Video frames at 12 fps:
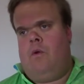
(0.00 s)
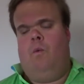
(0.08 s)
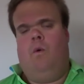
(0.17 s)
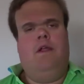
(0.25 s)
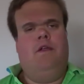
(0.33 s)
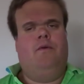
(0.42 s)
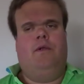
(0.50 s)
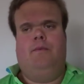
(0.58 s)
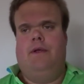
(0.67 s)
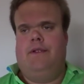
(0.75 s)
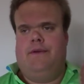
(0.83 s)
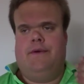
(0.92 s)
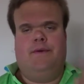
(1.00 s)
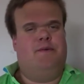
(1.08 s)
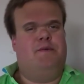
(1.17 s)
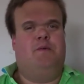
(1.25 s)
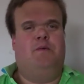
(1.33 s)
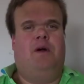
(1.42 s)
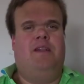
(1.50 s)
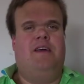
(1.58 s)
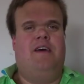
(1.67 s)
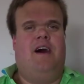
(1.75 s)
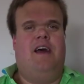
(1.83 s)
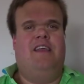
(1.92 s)
What a tournament. Well
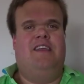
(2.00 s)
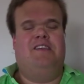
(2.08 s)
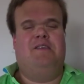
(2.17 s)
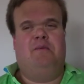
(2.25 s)
done, Ireland.